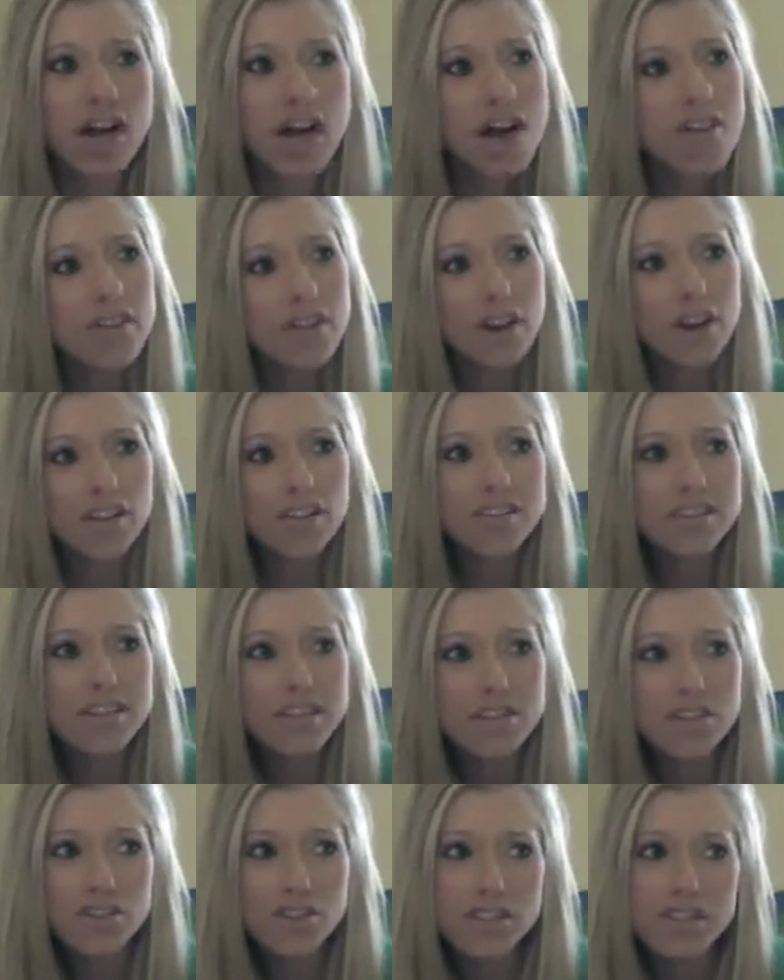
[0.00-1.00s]
and then all of a
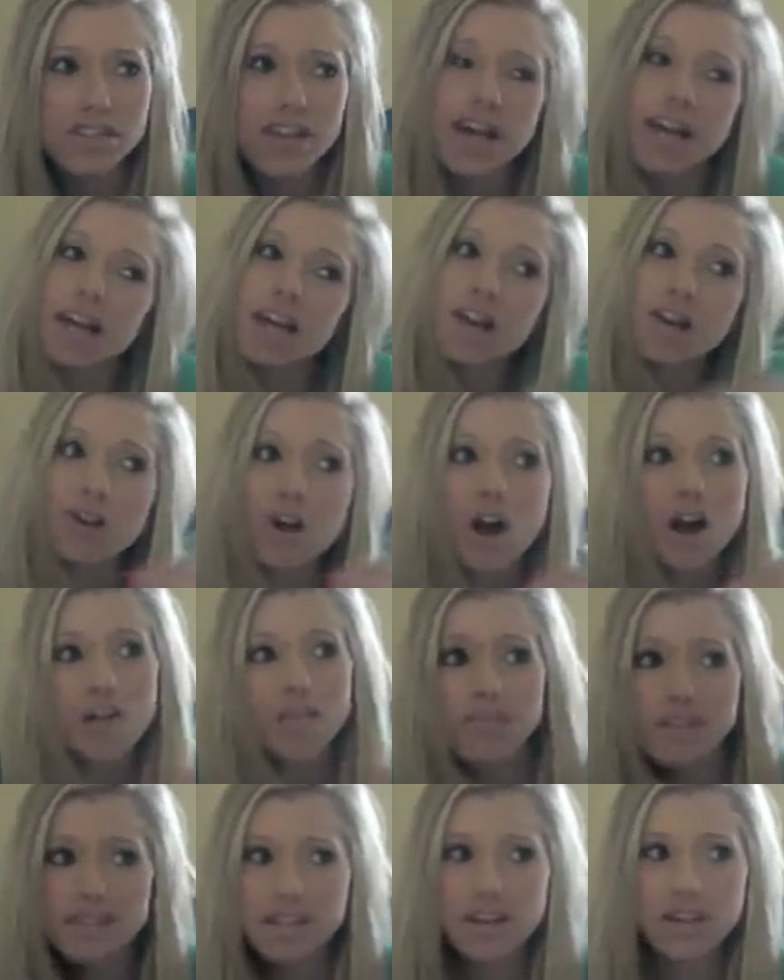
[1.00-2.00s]
sudden she's like in her
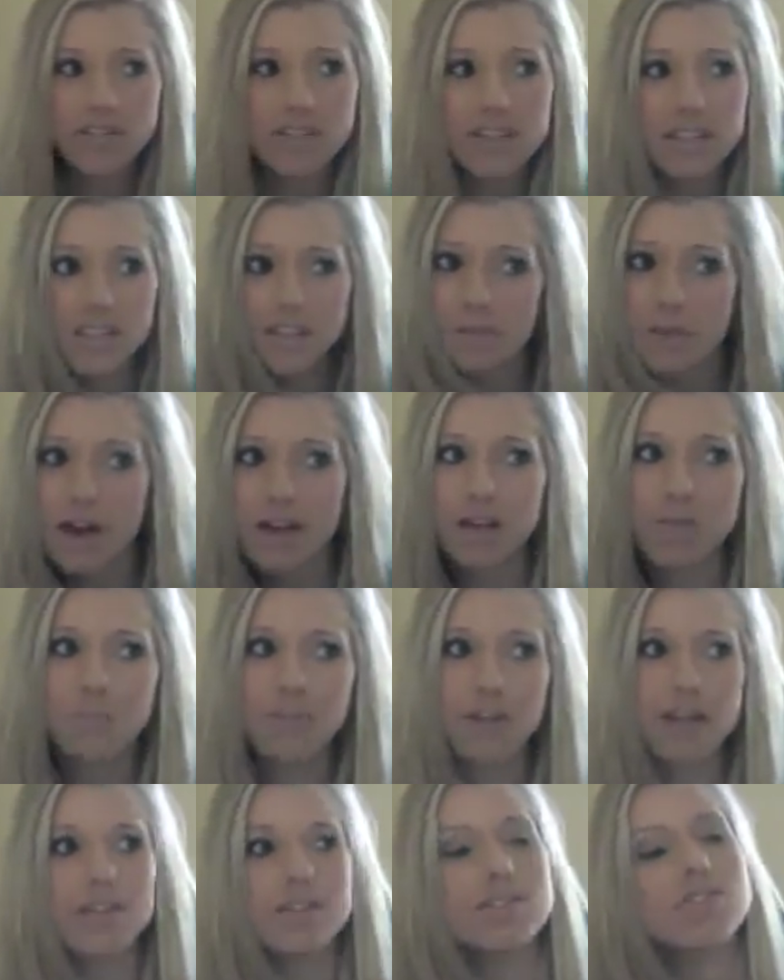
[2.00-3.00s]
office and everything's back in
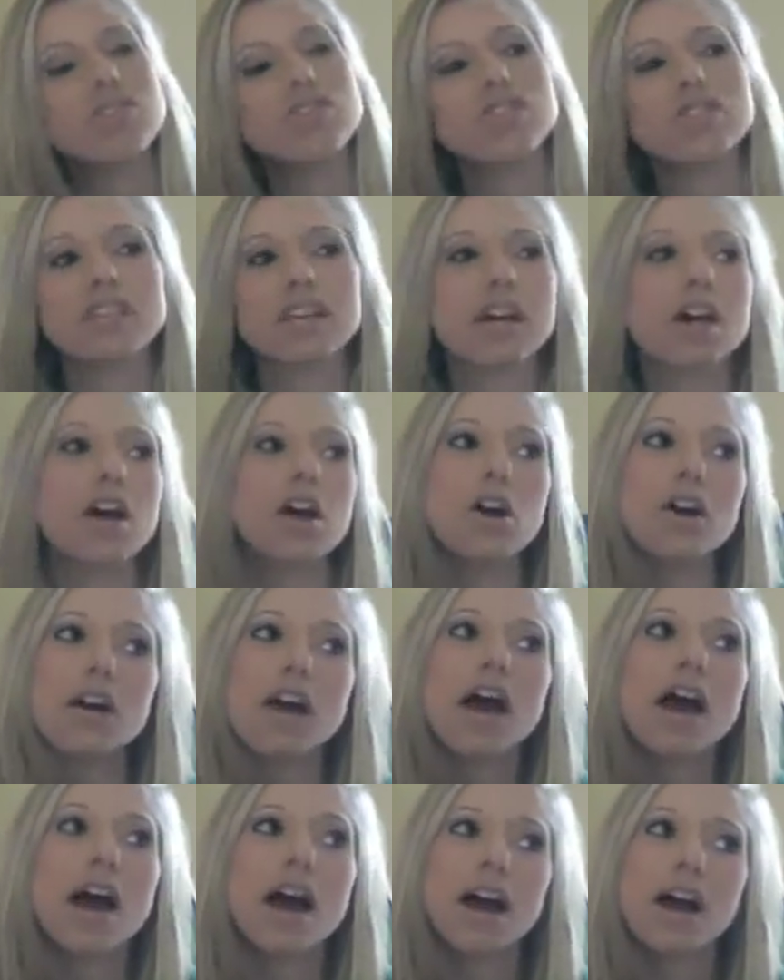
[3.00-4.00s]
place, and she's like, oh
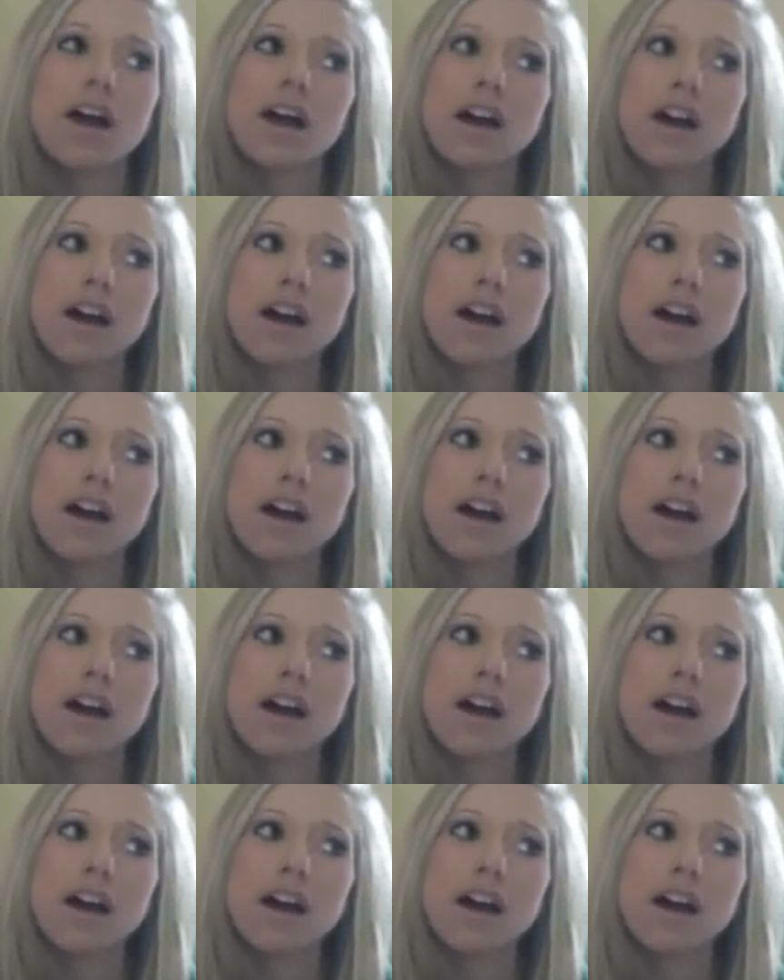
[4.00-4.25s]
yeah,